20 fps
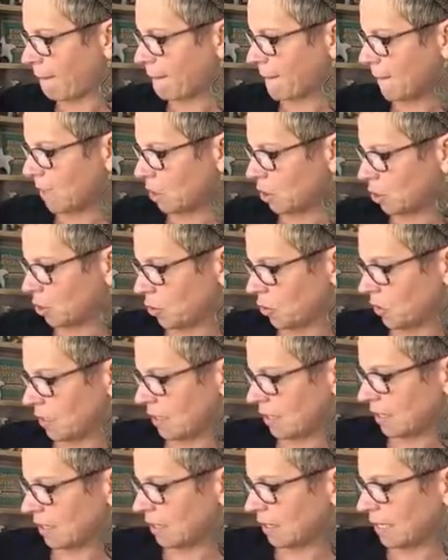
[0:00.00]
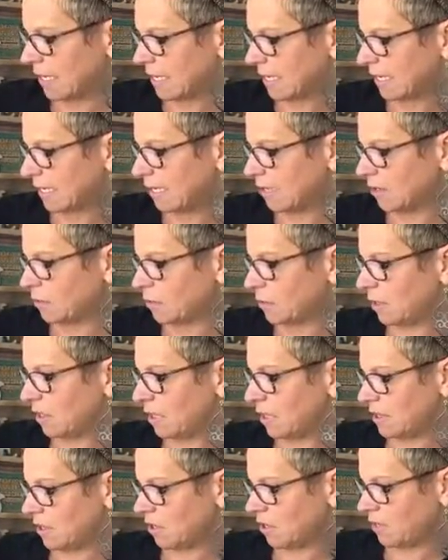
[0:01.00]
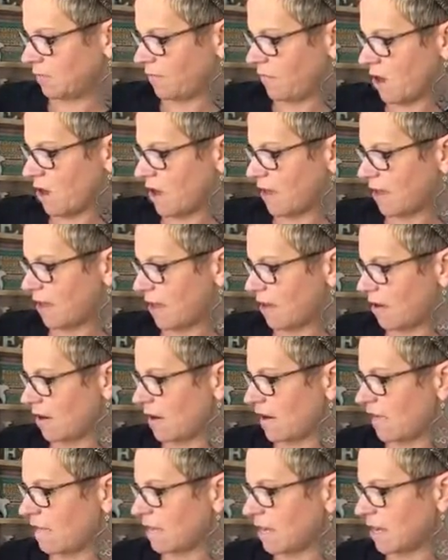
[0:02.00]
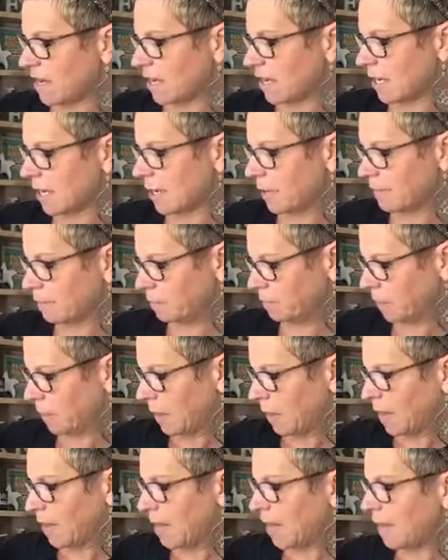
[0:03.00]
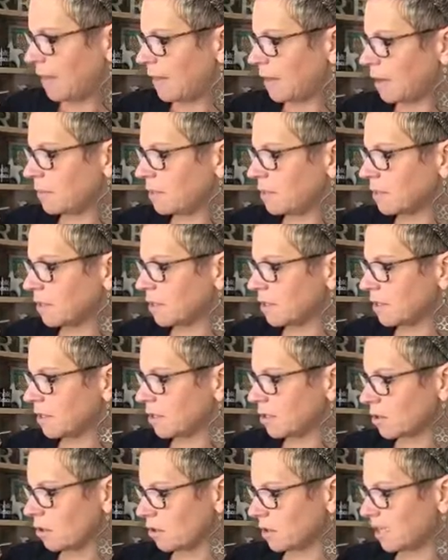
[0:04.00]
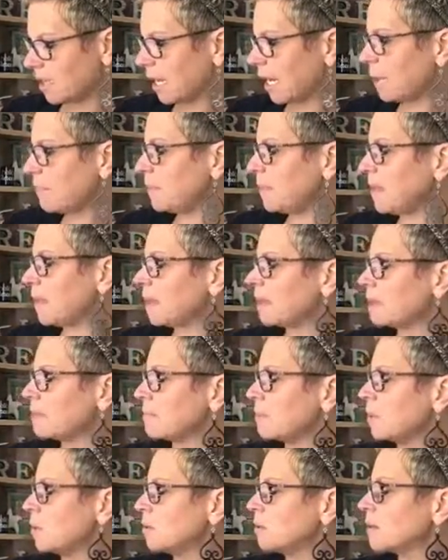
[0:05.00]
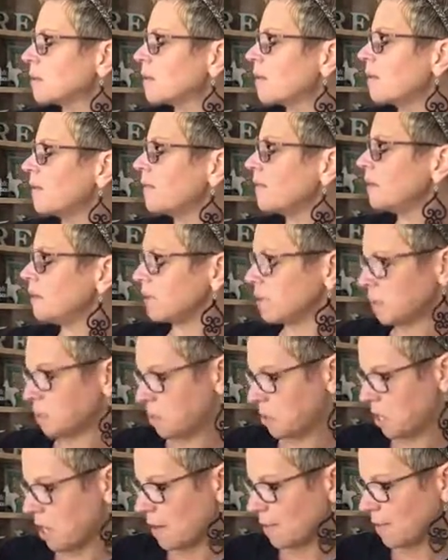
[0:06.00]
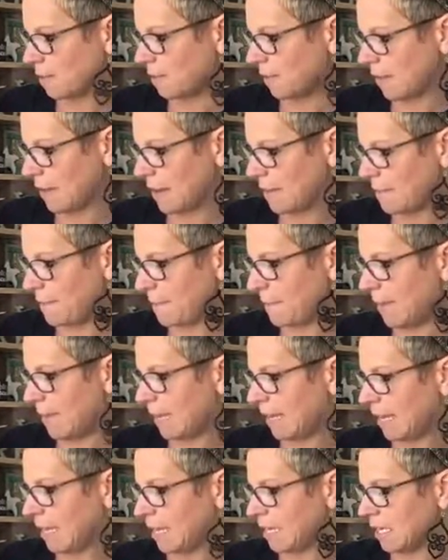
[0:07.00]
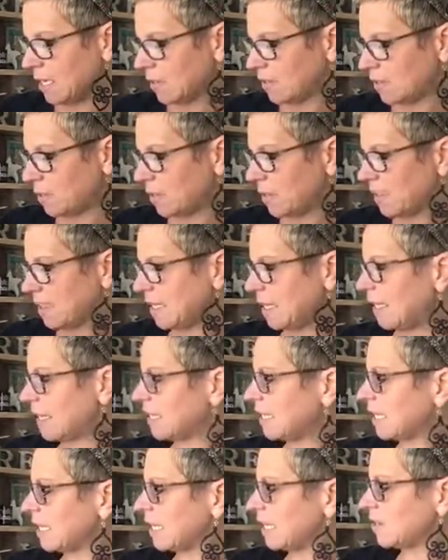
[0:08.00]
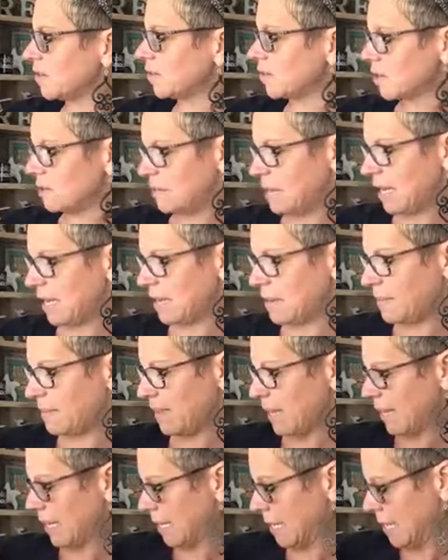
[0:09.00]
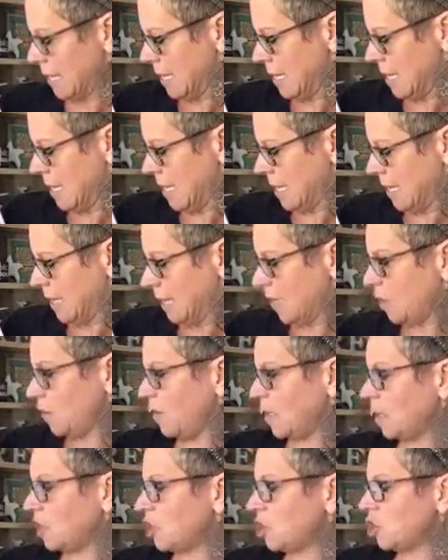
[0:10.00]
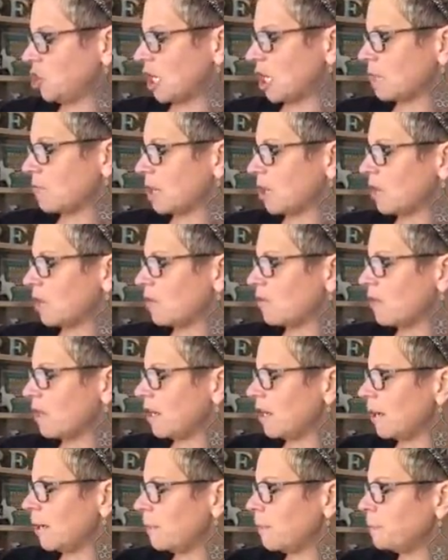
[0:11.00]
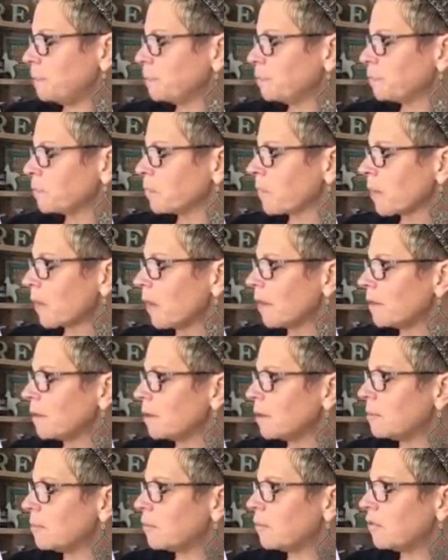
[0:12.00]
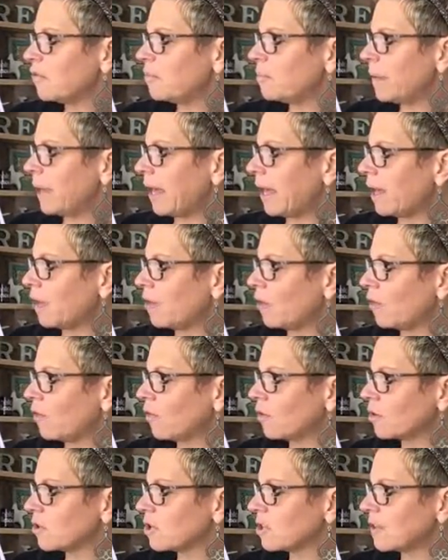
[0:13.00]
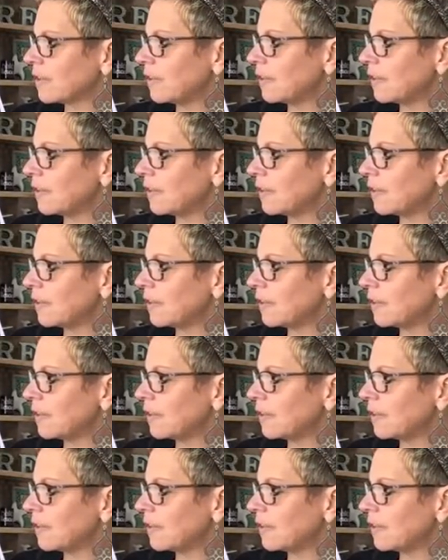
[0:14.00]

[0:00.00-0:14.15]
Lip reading: Make sure that it's on an easy to read font there, Helvetica. And then I'm just going to start typing. The most comfy is probably a bed. Some would say that the kids are going to make a bed. And then you hit the check mark over here. And then I move bed over to the